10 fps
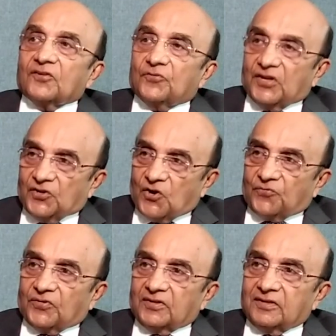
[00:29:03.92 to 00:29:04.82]

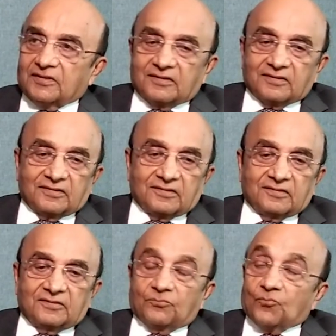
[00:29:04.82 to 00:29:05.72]

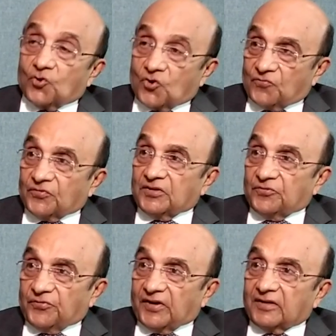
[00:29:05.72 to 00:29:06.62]
More often,
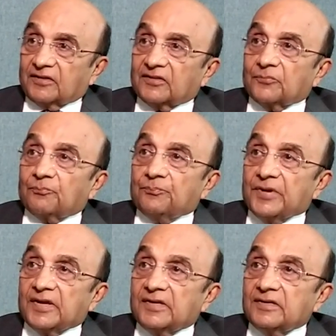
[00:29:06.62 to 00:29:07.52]
in fact, the
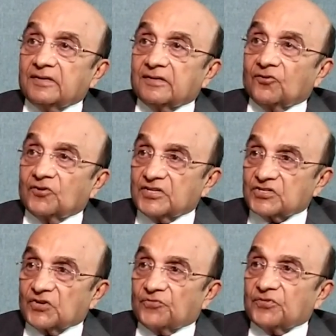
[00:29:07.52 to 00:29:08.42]
pain or
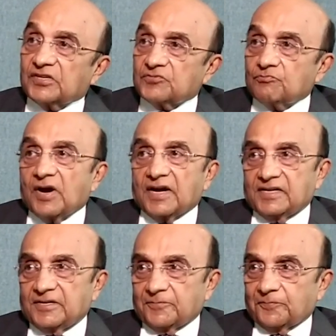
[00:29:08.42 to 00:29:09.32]
discomfort is
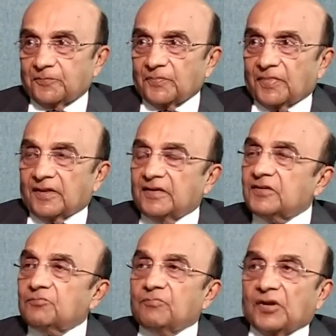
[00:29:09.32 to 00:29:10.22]
mild.
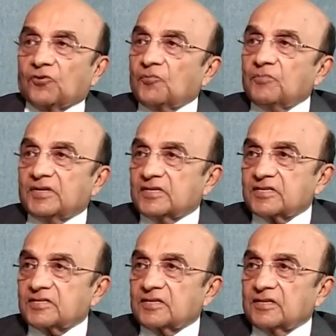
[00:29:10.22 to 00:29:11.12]
It may not be
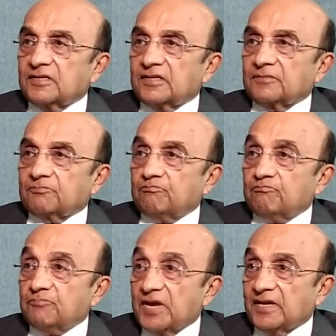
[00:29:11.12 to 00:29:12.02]
necessarily
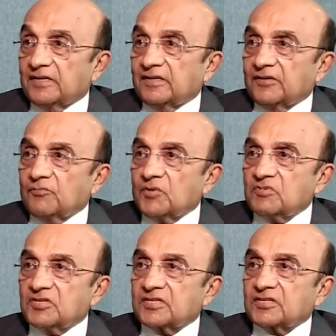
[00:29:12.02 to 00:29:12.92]
pain, it may
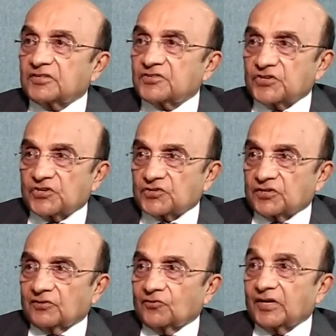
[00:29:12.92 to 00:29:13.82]
be just
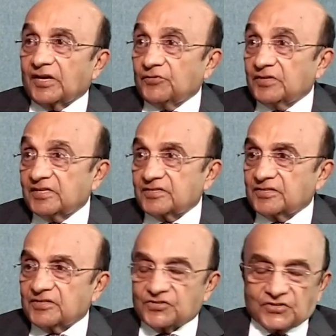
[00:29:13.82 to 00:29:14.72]
constriction or
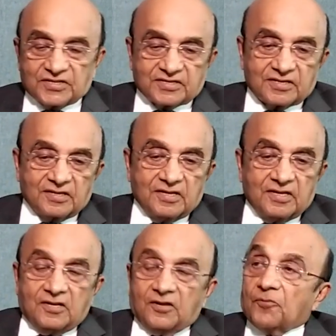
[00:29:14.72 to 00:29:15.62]
heaviness in the chest.
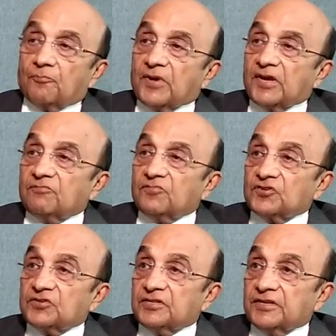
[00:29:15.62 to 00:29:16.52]
The
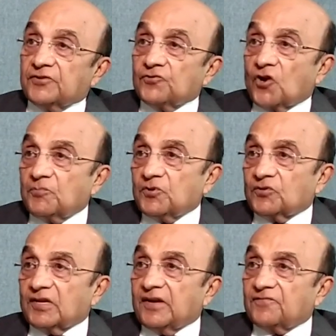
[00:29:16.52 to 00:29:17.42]
pain need not be
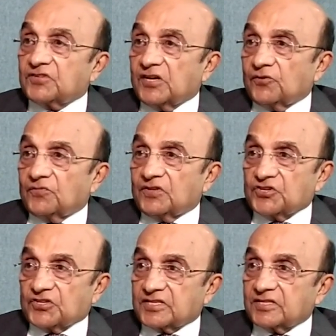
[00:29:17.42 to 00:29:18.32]
on the left side of the
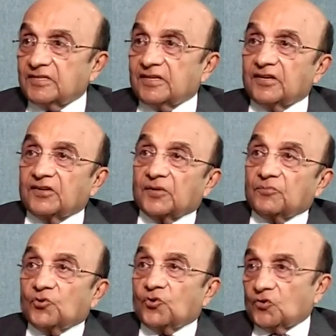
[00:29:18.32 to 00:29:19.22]
chest, it
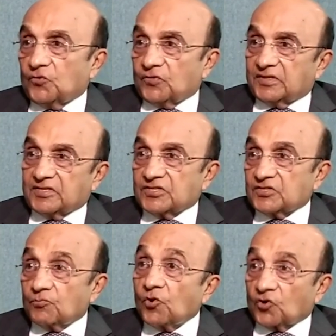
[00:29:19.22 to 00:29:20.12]
can be all over the
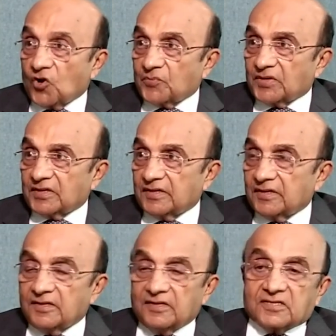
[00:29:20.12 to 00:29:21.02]
chest more
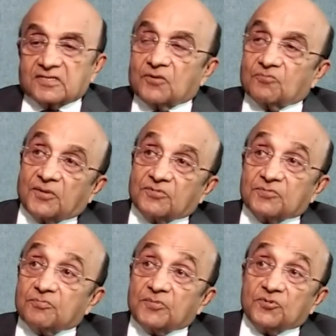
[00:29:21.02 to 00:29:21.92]
commonly.
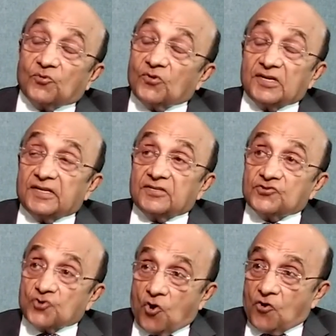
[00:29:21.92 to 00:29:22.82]
Sometimes it may be only
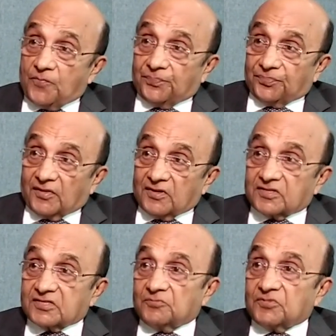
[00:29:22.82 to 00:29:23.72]
in jaw,
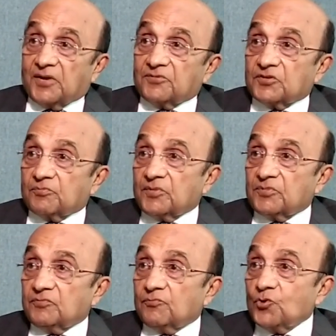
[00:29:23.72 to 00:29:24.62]
sometimes it may
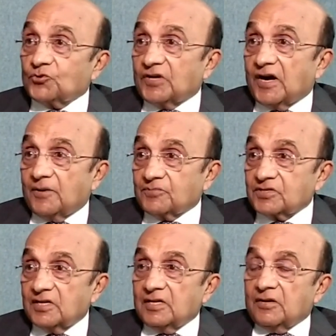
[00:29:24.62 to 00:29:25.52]
be in both
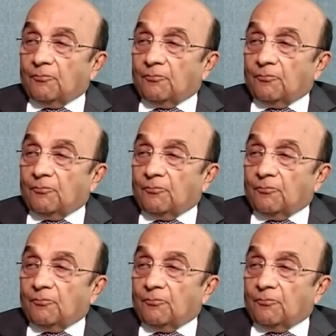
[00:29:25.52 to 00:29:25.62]
arms.